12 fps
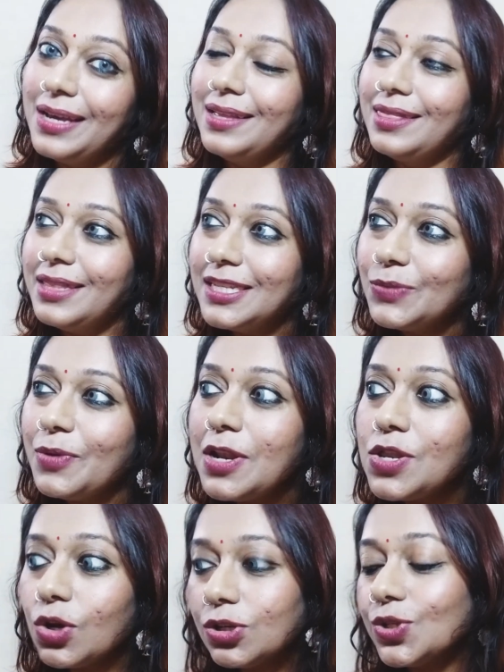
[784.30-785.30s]
This will
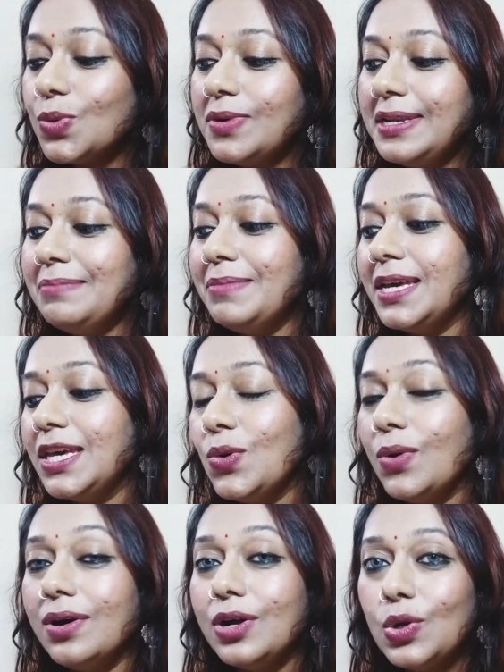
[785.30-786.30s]
not only make
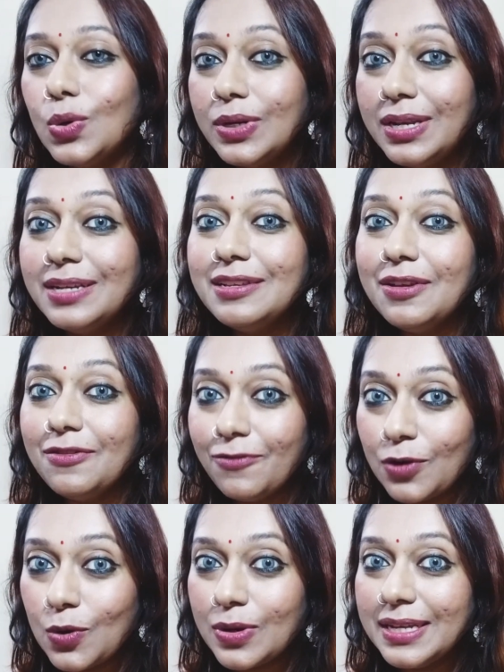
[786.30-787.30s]
you a good
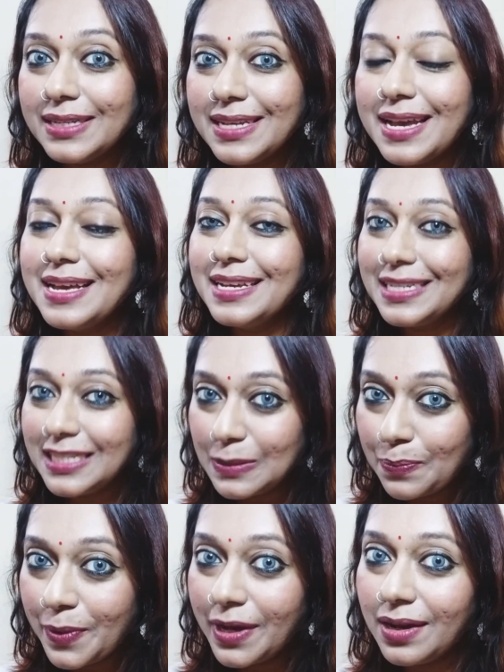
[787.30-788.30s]
flawless
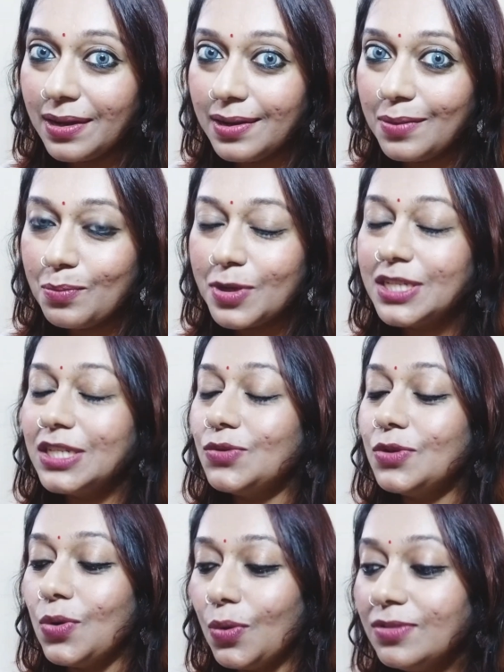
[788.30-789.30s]
speaker, but this
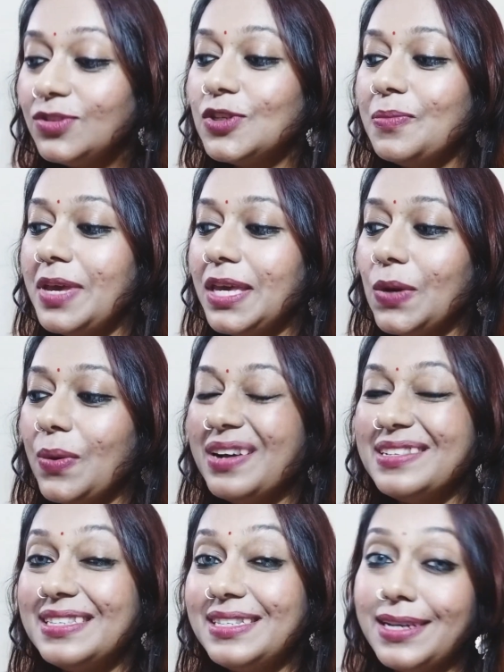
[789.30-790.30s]
will also make you
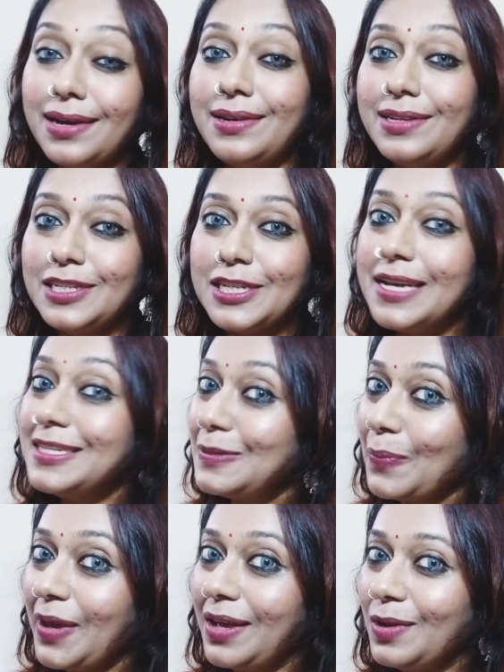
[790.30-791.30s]
a stylish
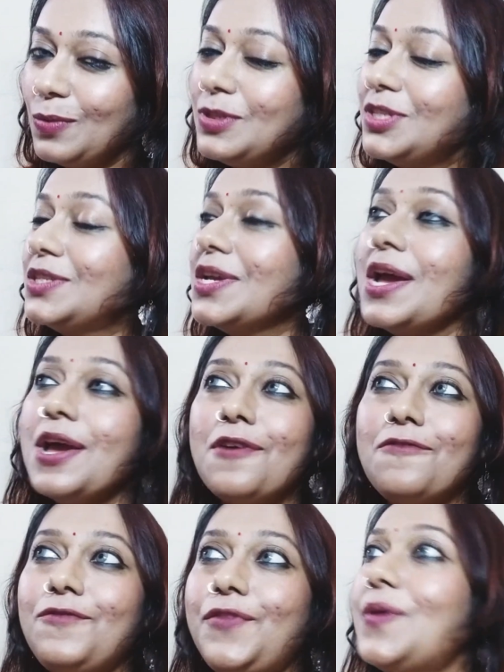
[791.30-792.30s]
speaker, which is
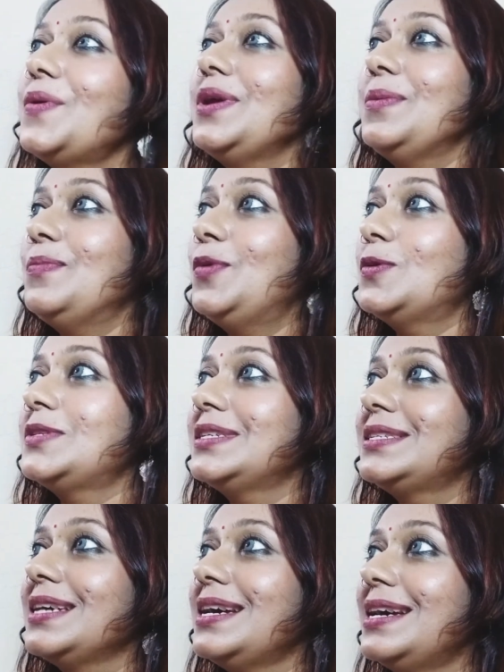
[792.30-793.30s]
very
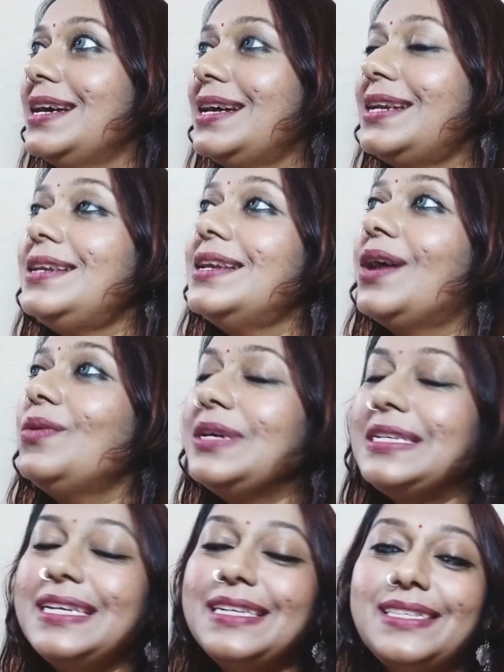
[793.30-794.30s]
important.
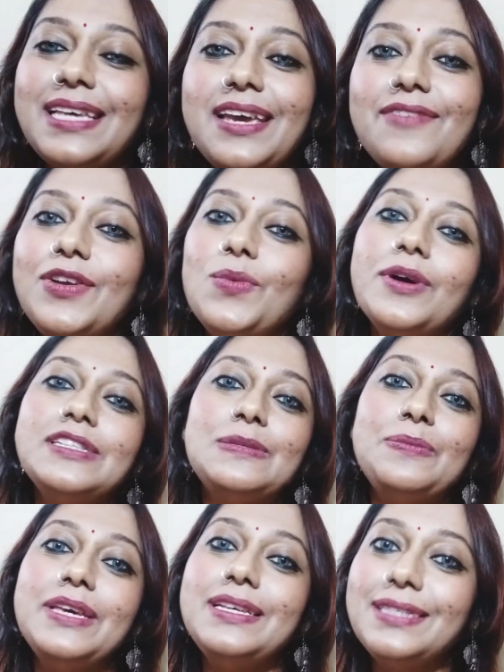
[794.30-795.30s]
Nowadays, everyone
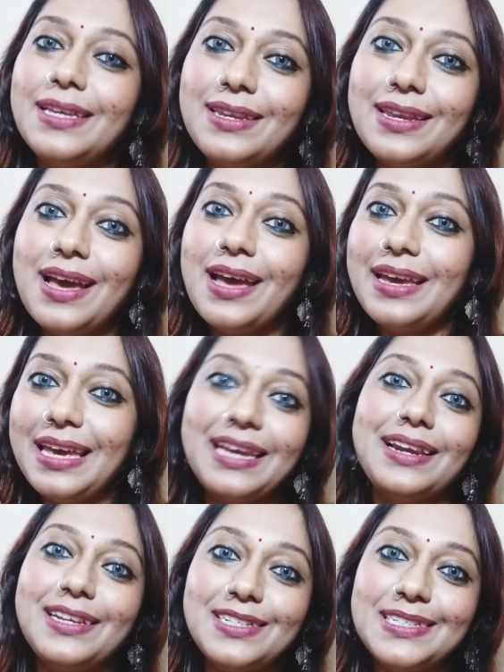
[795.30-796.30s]
speaks in
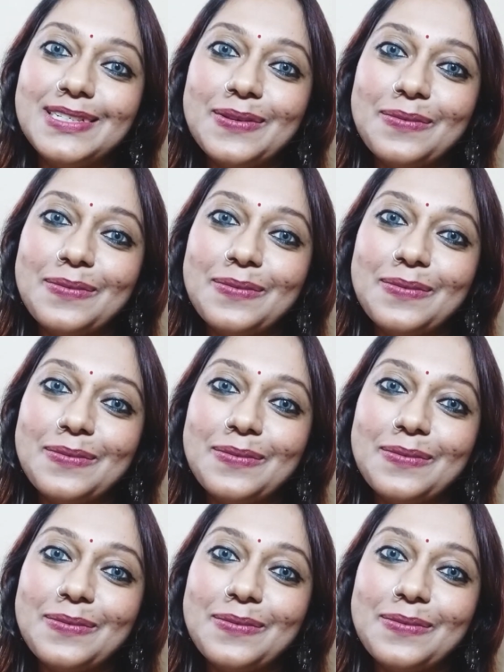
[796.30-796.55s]
English.